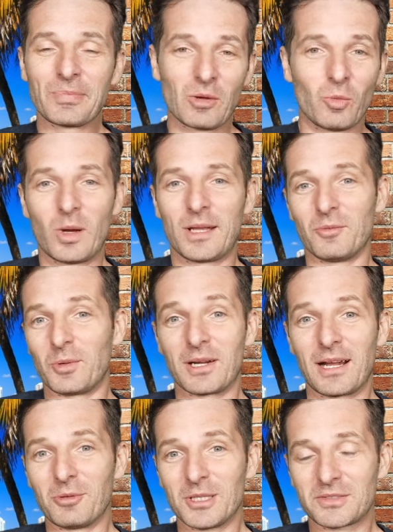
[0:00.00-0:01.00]
one, where
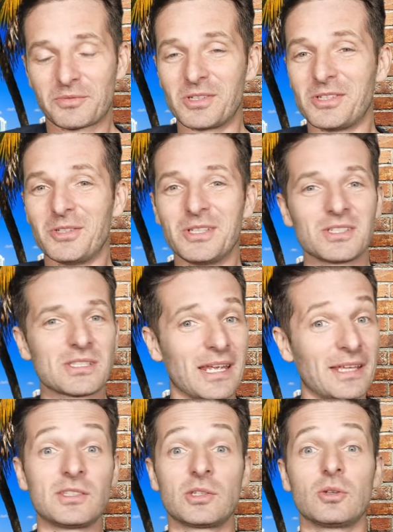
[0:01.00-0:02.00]
I was for New Year's,
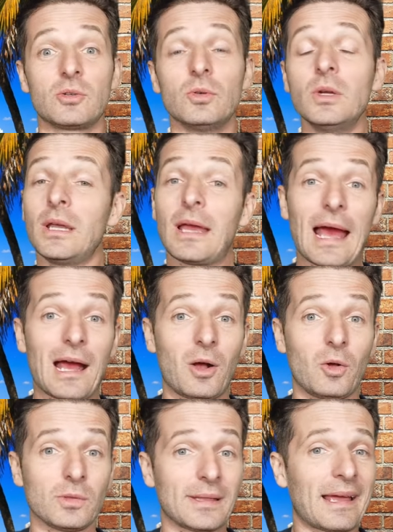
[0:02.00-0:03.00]
and two,
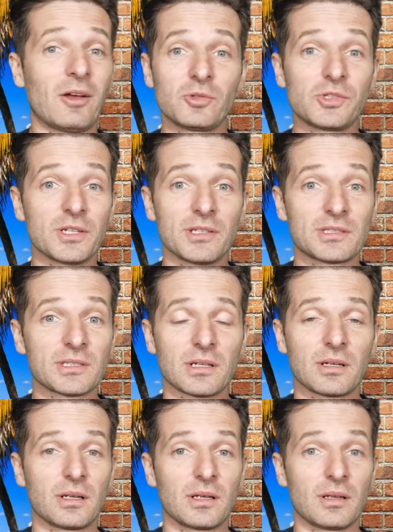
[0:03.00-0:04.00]
how lounges
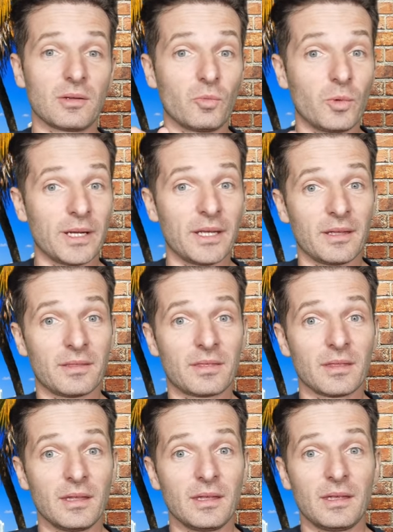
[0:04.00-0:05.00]
with
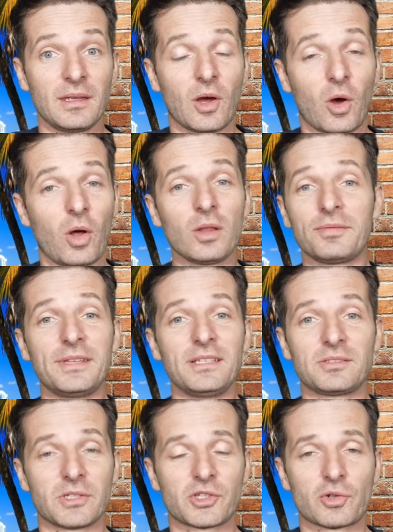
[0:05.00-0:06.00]
all of
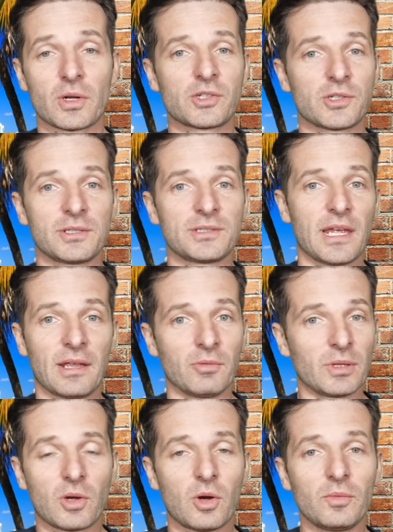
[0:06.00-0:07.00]
these restrictions and
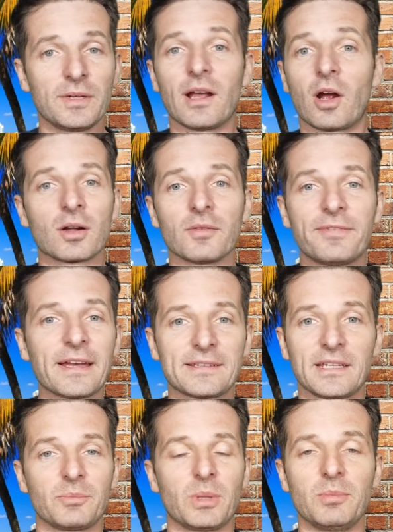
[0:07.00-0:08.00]
with COVID are
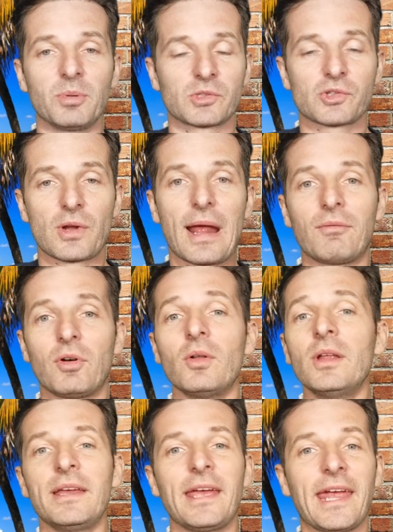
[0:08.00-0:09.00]
affecting people's travel
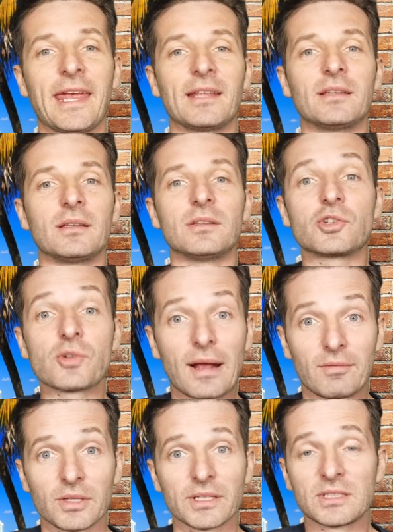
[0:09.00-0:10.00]
and the
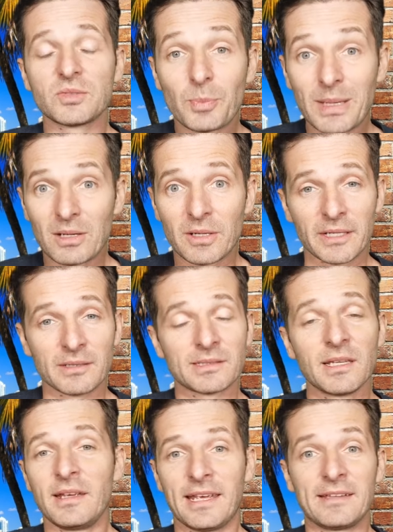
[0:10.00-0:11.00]
travel experience.
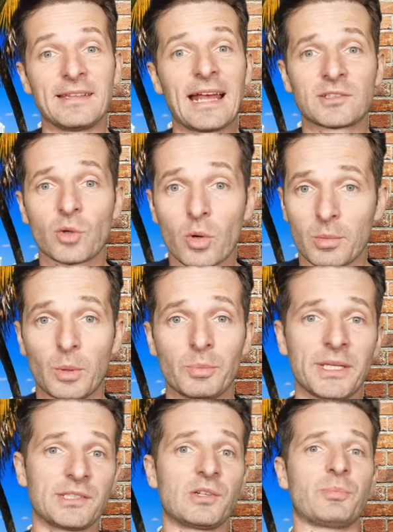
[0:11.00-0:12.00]
And that's horrible
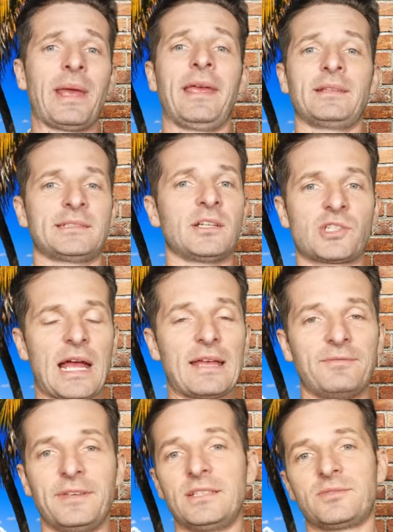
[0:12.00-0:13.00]
because you're paying such high
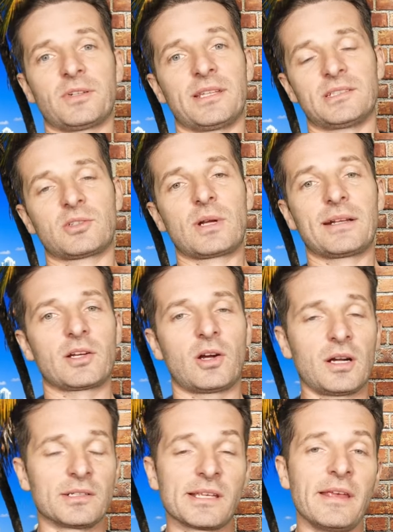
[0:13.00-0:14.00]
fees for these credit
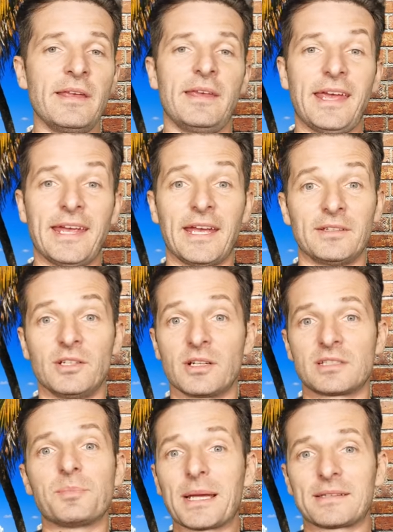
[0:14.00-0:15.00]
cards and you're
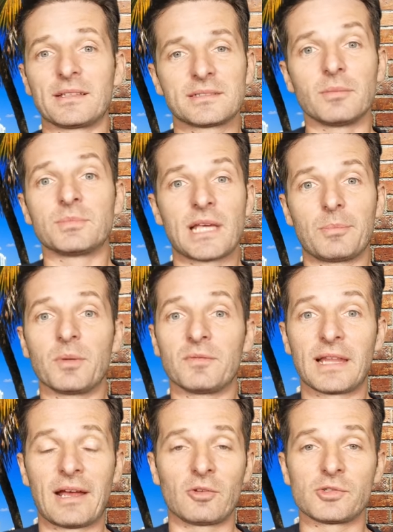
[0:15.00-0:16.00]
expecting some type of
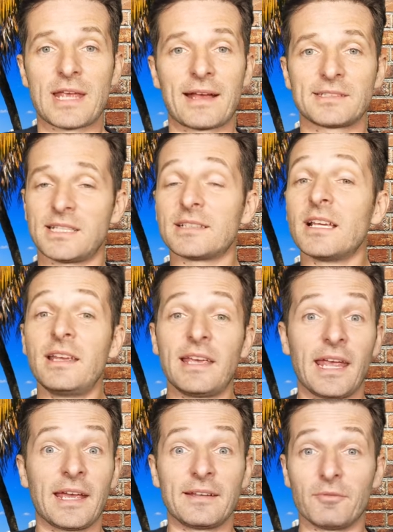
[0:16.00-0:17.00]
lounge access.
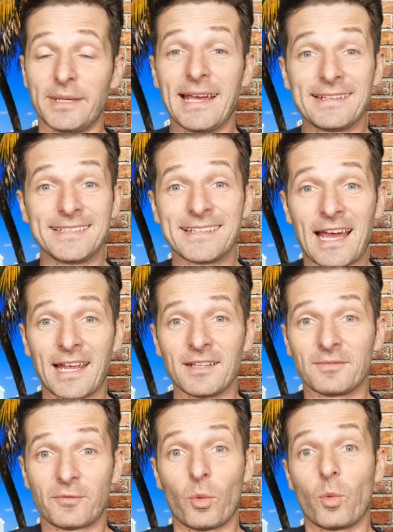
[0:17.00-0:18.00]
And we got denied
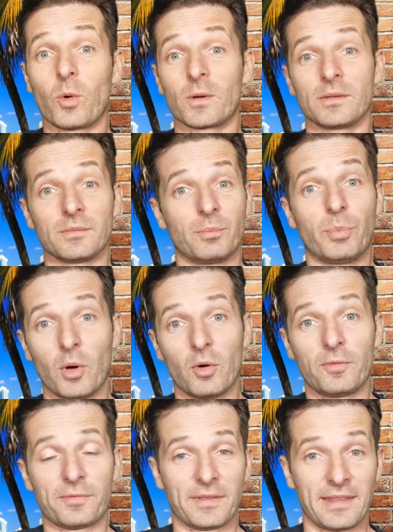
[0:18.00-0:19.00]
for
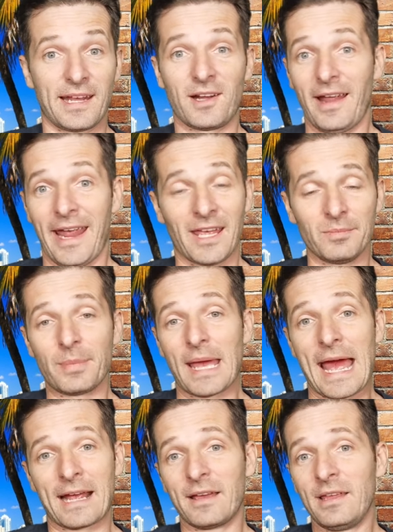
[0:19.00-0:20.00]
both there and
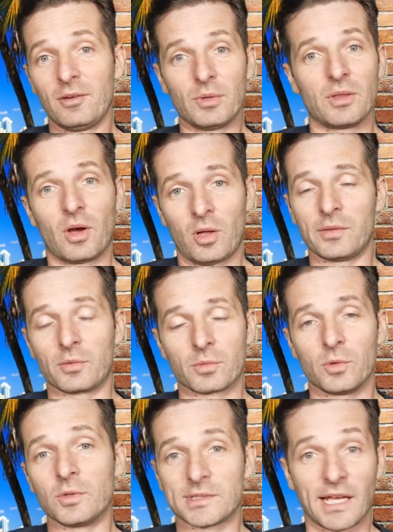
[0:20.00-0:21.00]
back with all the rules,